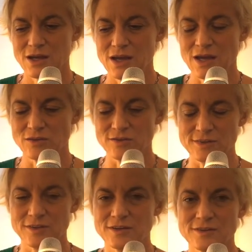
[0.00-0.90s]
And you
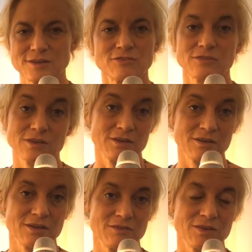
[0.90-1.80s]
see things differently,
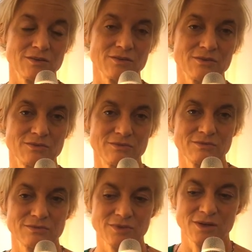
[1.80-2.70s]
even though
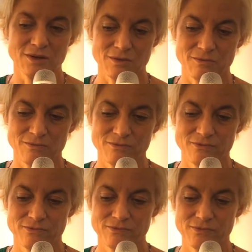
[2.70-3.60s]

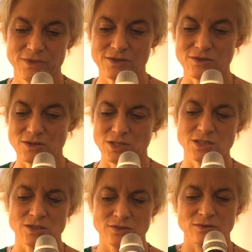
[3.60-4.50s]
things aren't
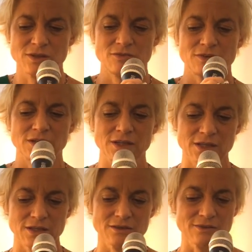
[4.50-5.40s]
changing. So definitely
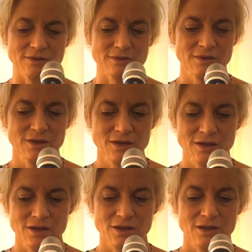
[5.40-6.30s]
in this
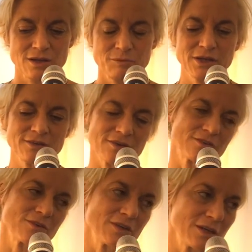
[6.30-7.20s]
piece,
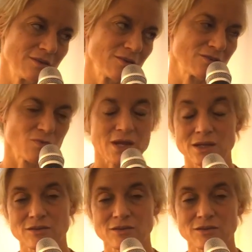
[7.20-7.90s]
also then there's rain